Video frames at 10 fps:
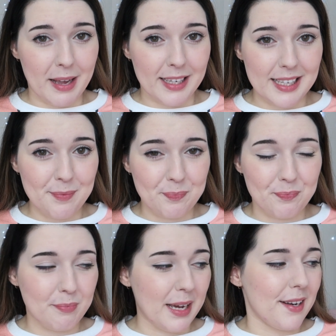of money
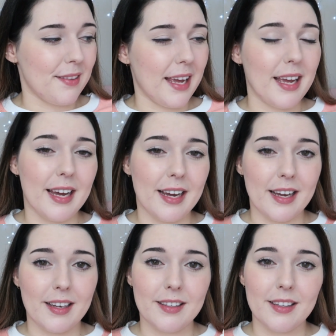but they
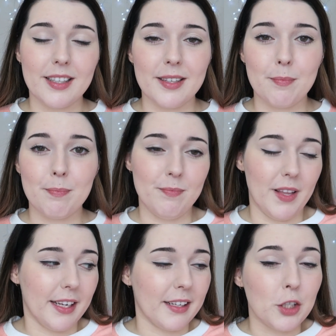are uh,
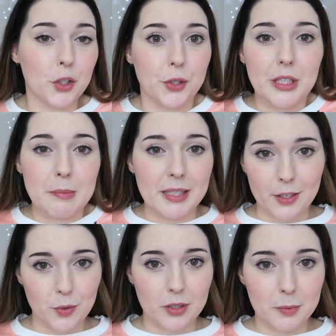like incredibly
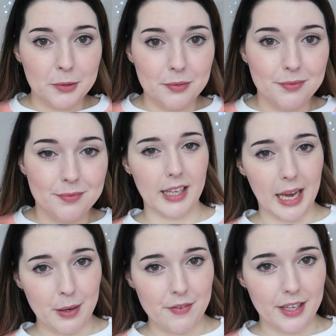adorable
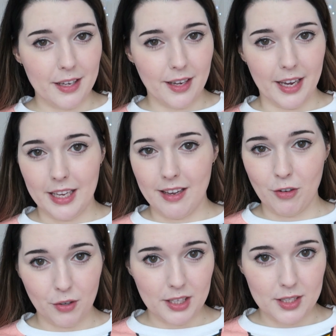However, I have
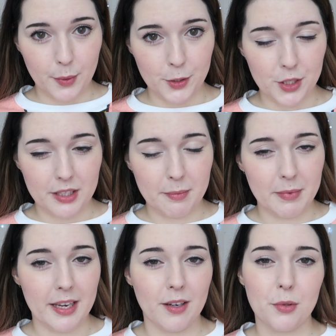already swatched them
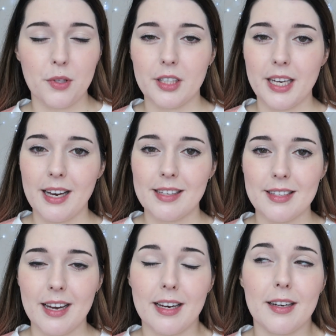and although the colours
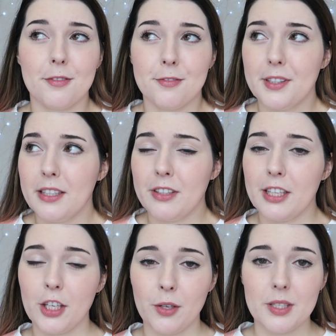are really,
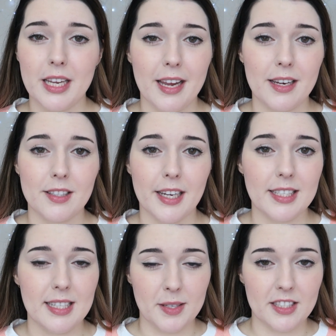really cute and I
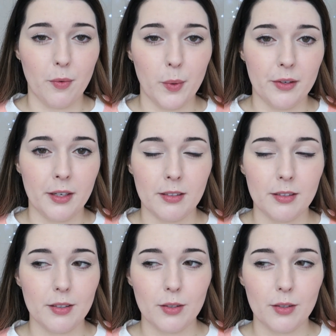can see myself wearing